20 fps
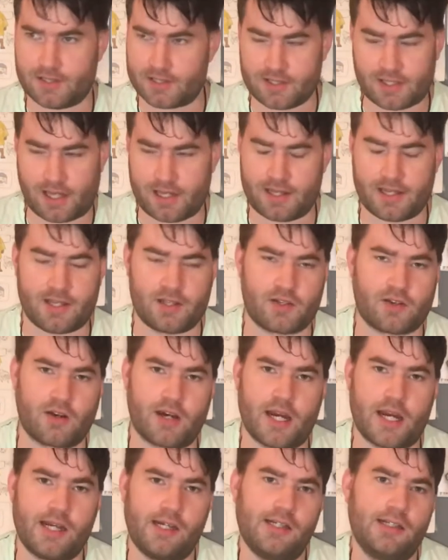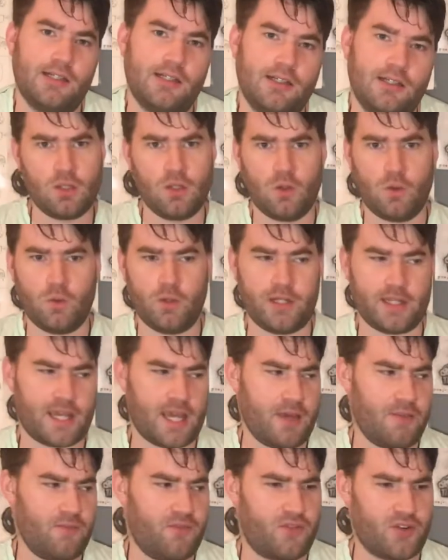I think it's great. When the
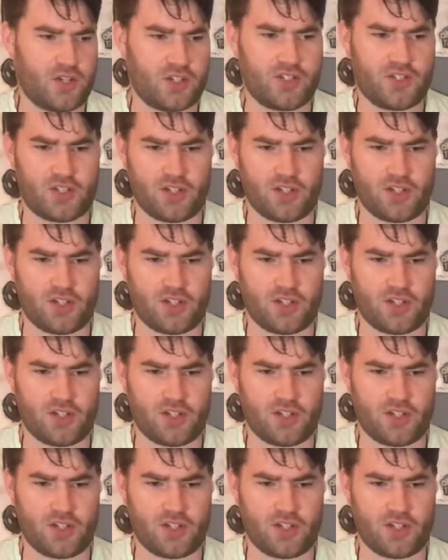game first